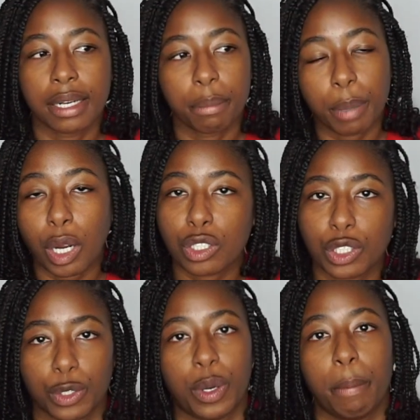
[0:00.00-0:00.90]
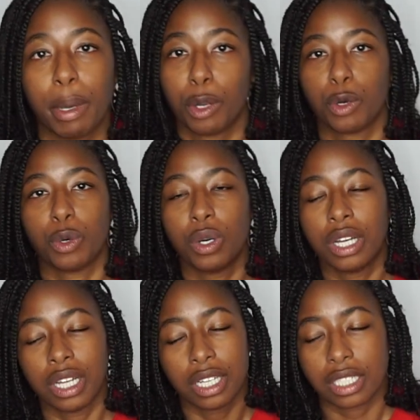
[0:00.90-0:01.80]
personal and medical
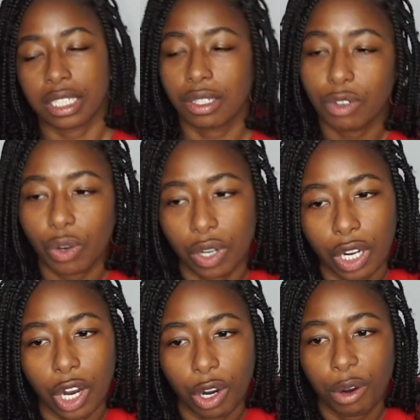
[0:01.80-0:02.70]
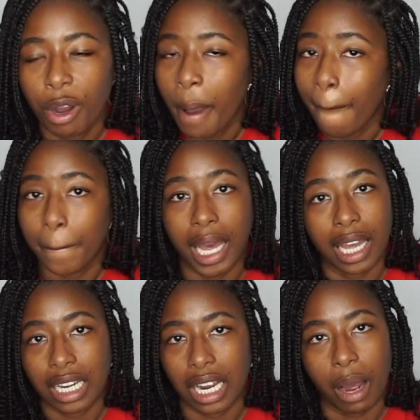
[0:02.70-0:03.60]
stuff going on
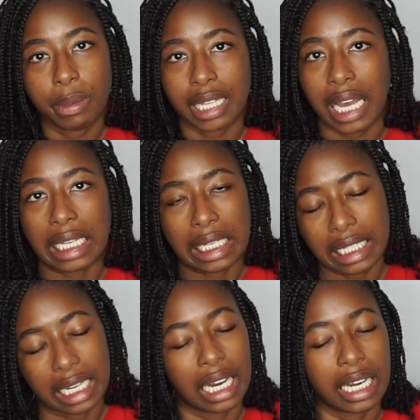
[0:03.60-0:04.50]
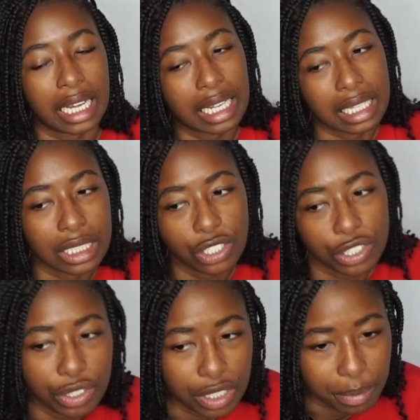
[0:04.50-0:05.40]
back there. I was like, yeah, nah, I can't
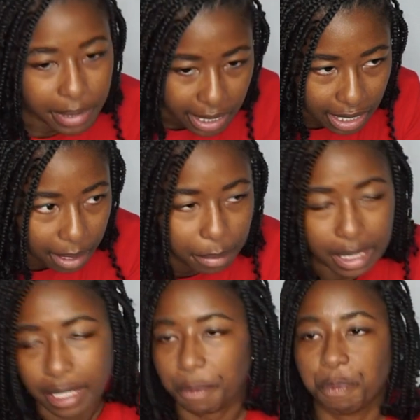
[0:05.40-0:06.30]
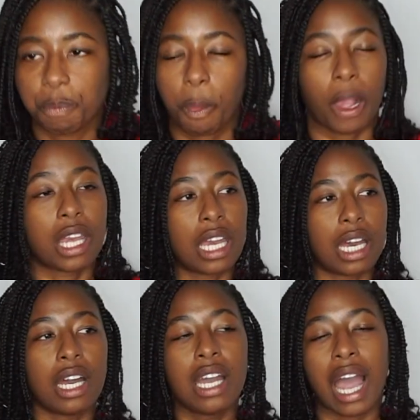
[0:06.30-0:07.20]
show them that. But yeah,
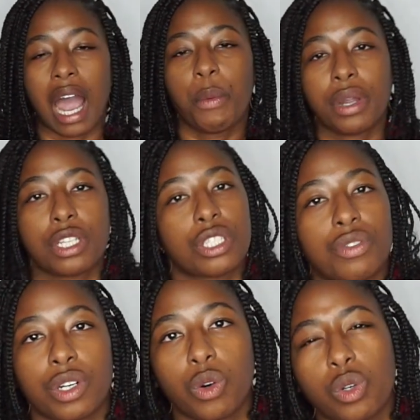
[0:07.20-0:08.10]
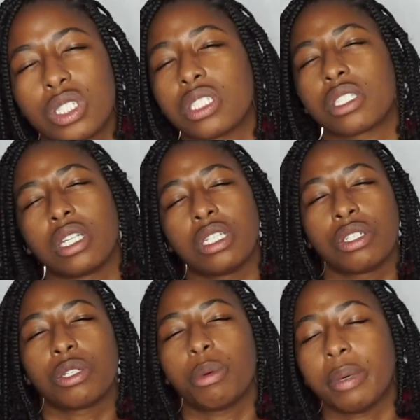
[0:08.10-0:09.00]
I wanted to record just a
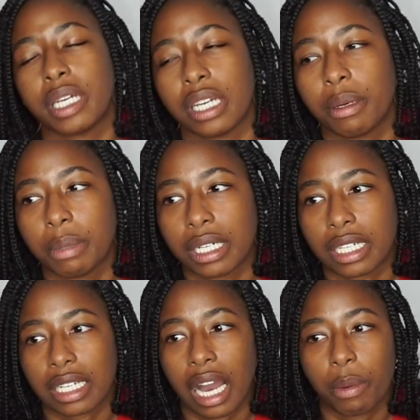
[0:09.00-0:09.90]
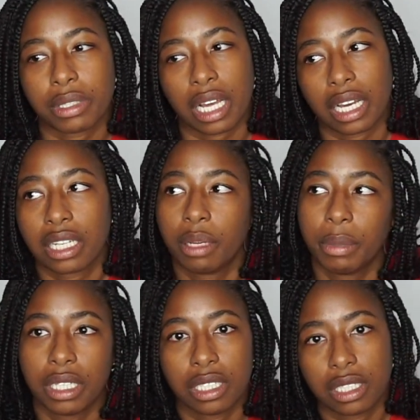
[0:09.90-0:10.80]
little bit, but I was like, let
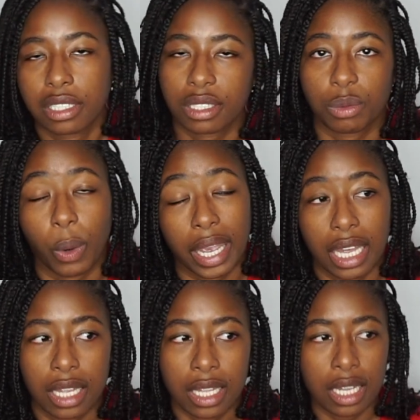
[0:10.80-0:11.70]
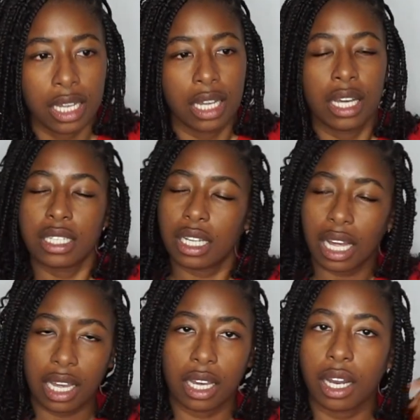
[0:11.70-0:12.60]
me just wait till
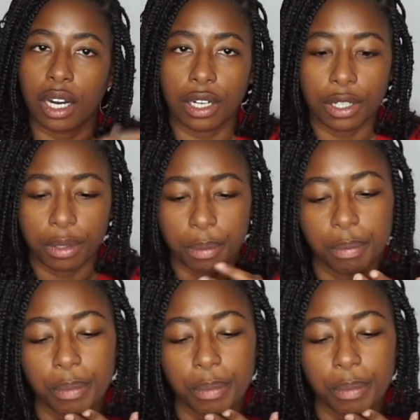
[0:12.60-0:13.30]
I get home.